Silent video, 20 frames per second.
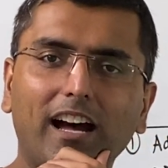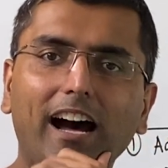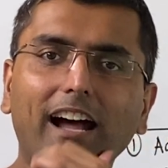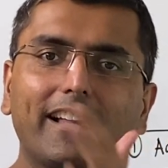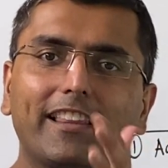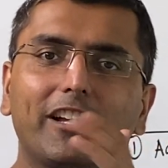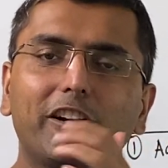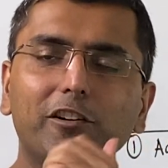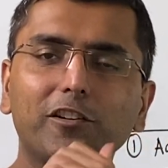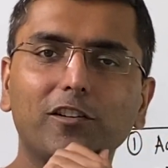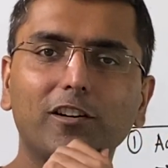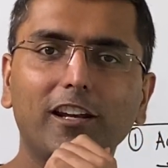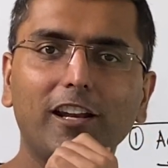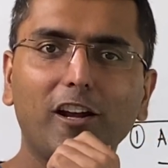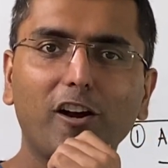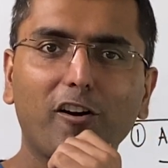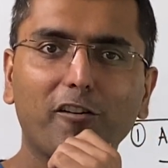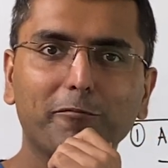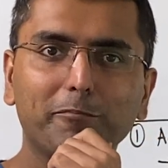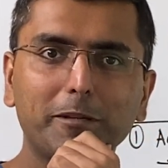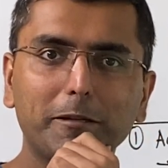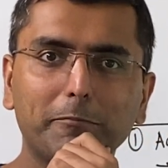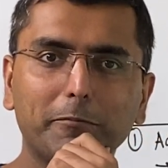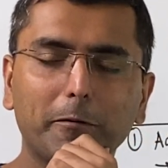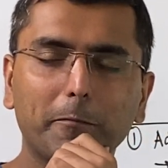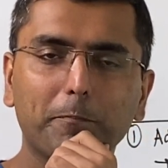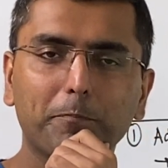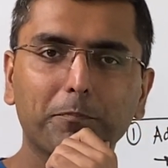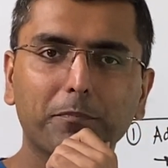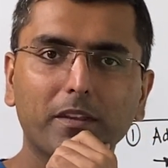Are they going to lay off
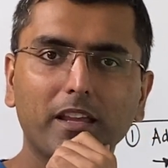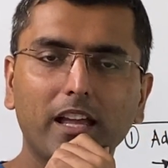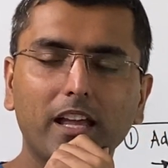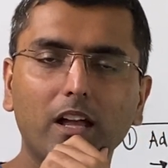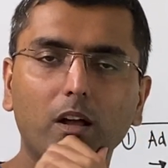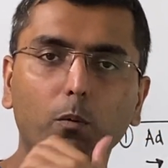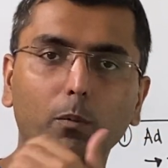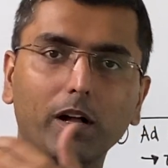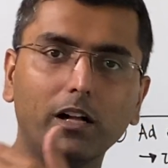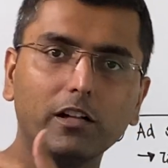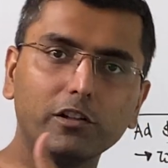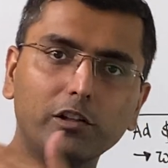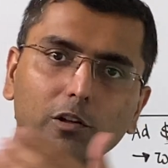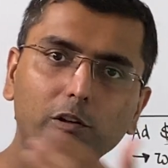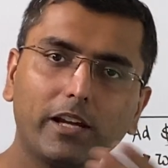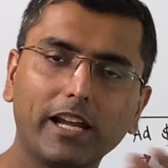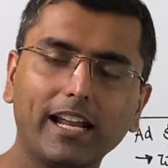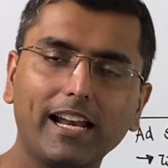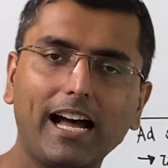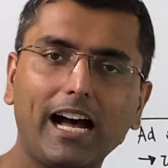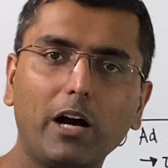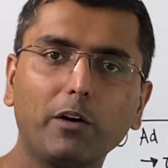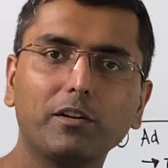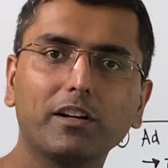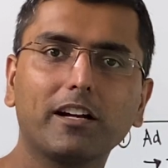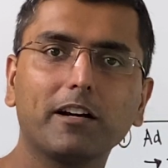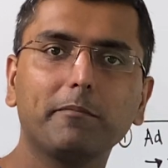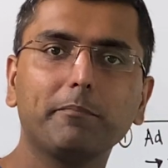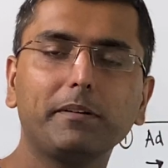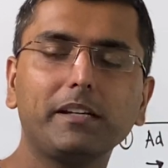people? Well, you look at how the
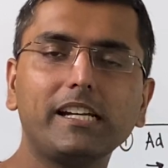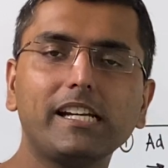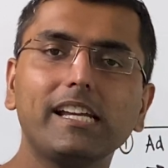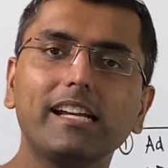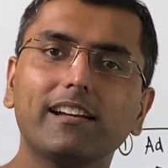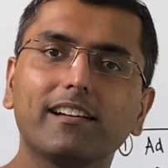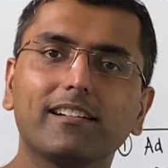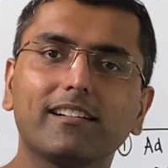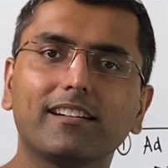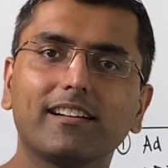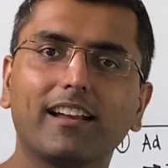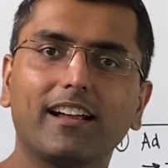company did.